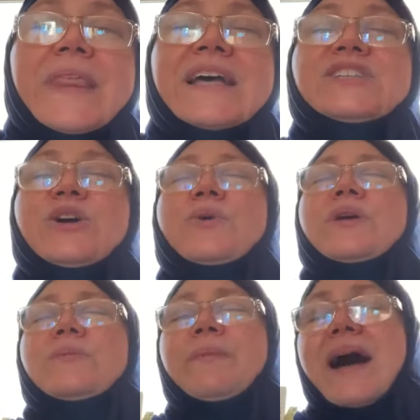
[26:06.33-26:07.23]
And so
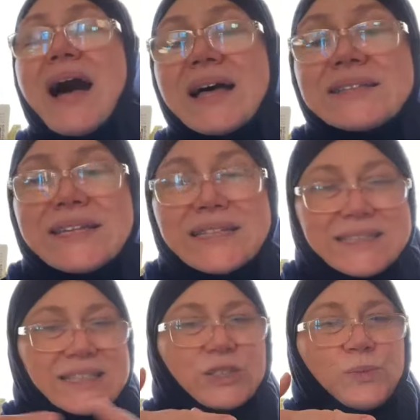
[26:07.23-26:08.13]
Ribaat
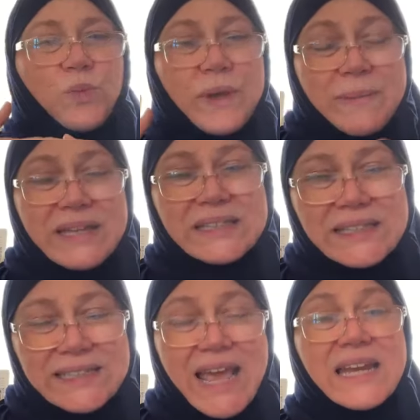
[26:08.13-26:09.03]
is this women
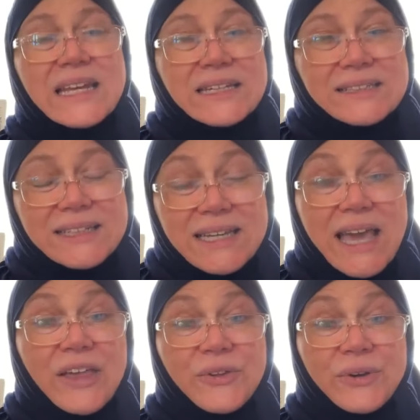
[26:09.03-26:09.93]
standing
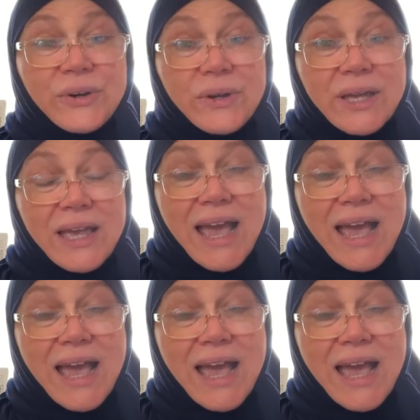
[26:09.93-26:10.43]
together